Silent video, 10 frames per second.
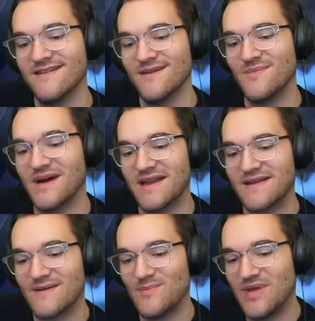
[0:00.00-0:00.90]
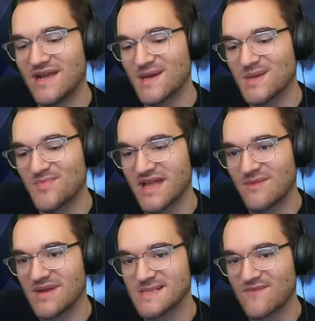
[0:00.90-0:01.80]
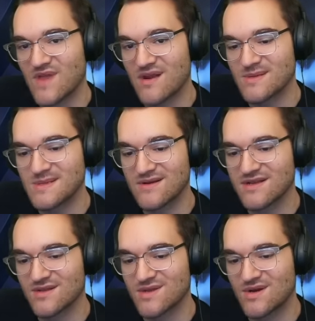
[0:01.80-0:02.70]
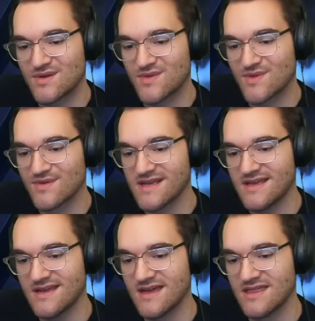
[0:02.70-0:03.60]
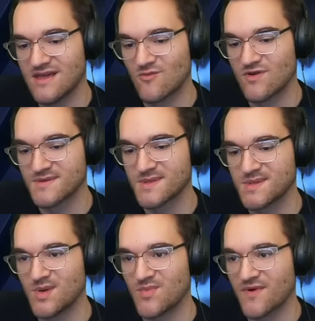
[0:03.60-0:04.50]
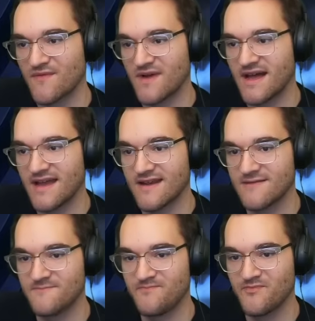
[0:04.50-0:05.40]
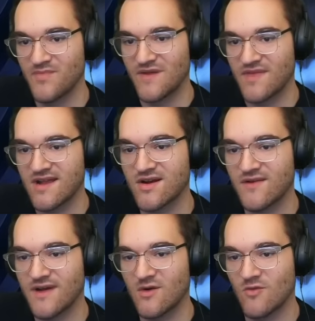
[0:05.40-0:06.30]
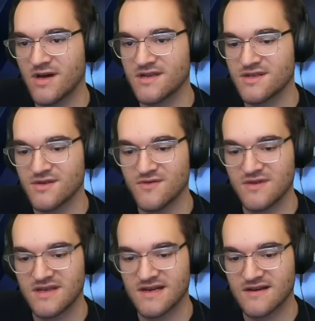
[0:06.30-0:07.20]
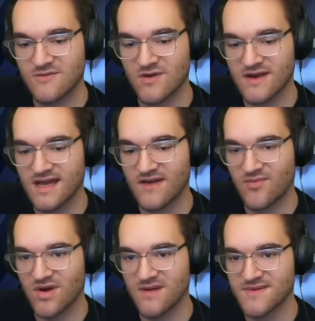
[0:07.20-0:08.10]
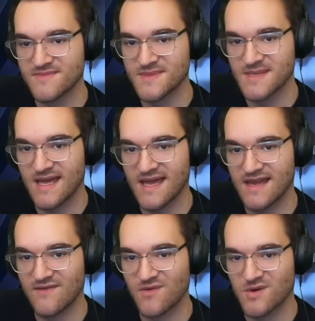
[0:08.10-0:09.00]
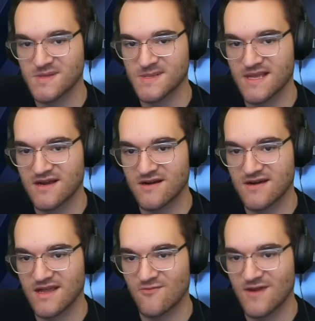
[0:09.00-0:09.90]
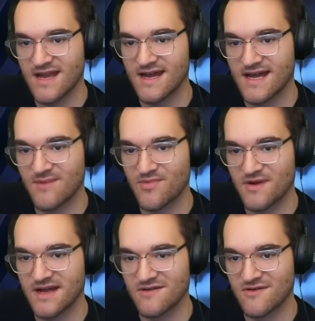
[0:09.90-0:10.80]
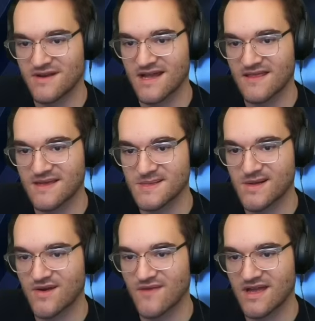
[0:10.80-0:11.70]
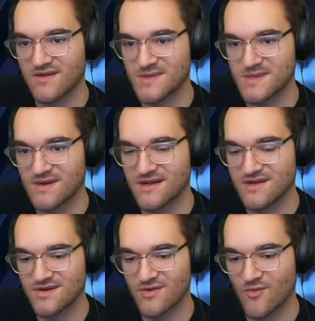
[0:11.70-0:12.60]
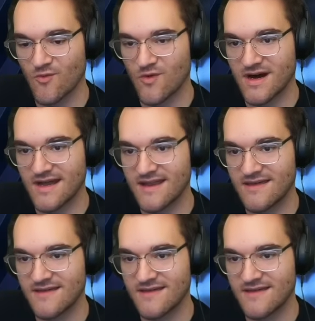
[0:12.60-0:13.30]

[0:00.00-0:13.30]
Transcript: But being on the play means if they don't start till turn 3, then we're super fine. But if they curve out 1/2 here, we're going to have problems. And of course they are a red hyper aggro deck that's curving out starting turn 1.